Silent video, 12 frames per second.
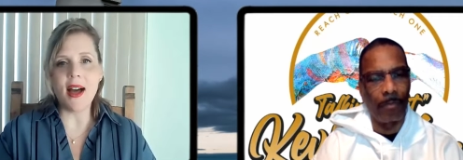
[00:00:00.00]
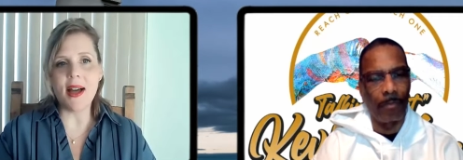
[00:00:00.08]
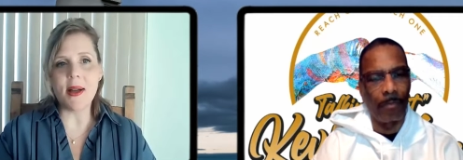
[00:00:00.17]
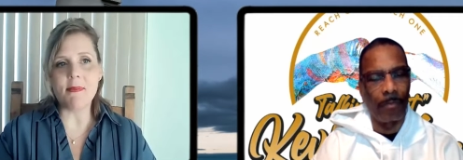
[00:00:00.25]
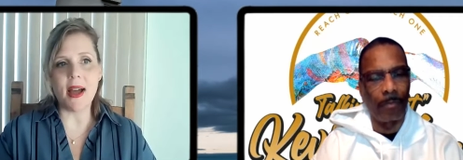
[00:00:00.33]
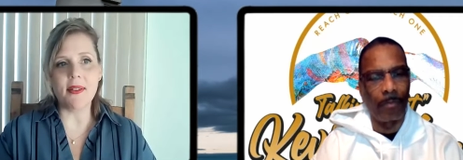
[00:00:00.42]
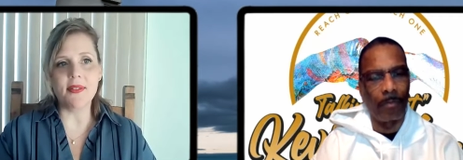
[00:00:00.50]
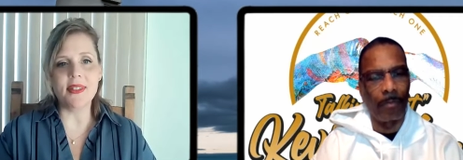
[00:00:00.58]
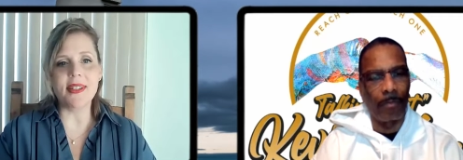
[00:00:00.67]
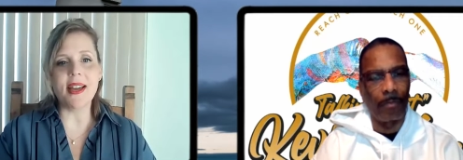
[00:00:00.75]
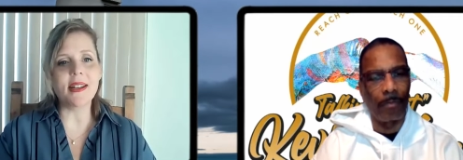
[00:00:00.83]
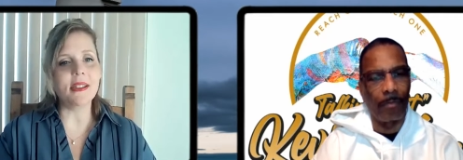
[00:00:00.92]
Speaker 1: Um,
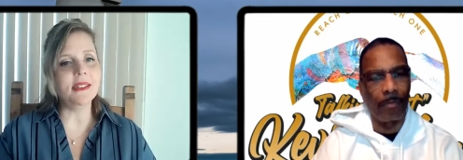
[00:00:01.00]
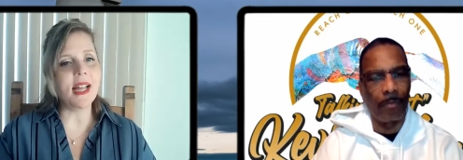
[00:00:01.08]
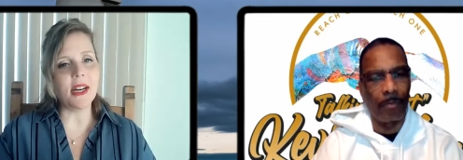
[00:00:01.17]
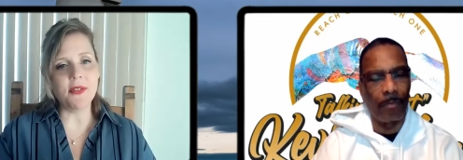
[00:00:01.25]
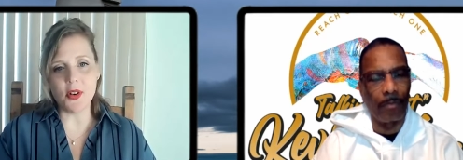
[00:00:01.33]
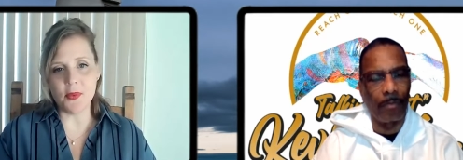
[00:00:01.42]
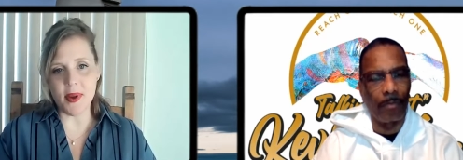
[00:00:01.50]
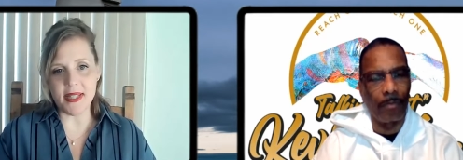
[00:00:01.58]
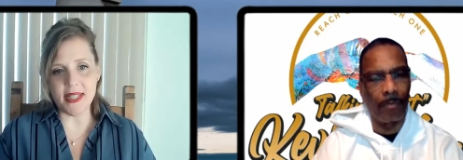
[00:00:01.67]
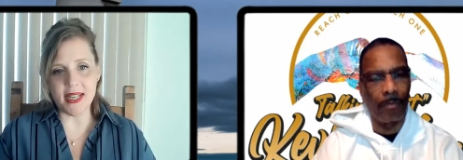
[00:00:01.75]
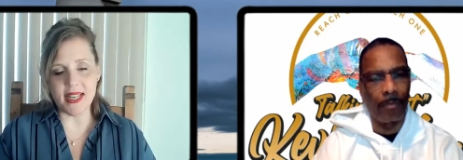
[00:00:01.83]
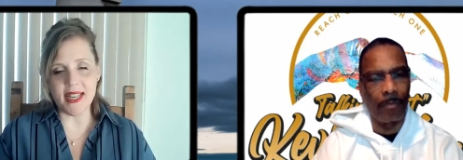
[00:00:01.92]
I've done a lot of
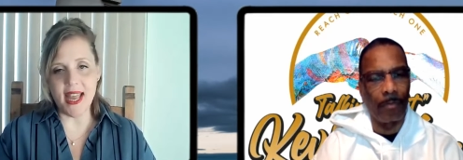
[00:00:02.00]
forensic